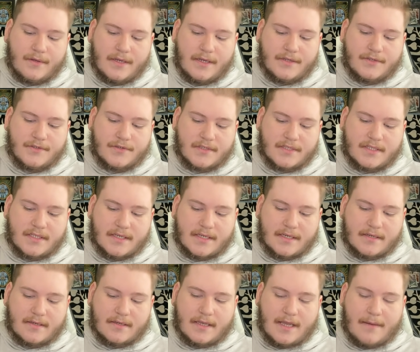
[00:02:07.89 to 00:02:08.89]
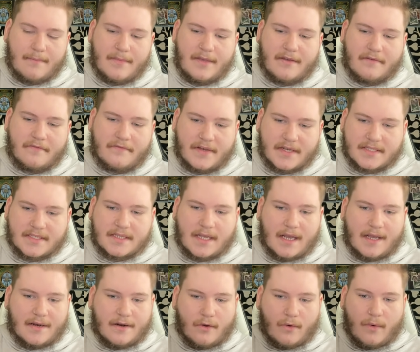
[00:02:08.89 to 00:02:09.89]
Interesting. Can be a fixed
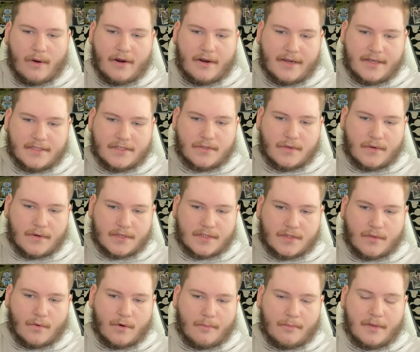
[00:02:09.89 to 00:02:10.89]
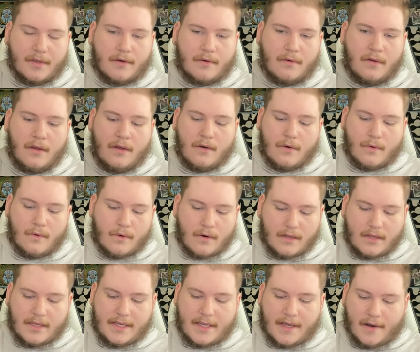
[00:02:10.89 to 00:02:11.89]
sign, Aquarius, Taurus, Scorpio, or
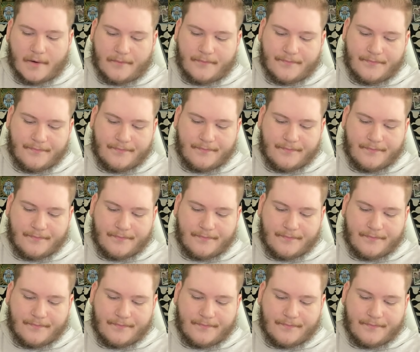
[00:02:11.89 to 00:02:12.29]
a Leo.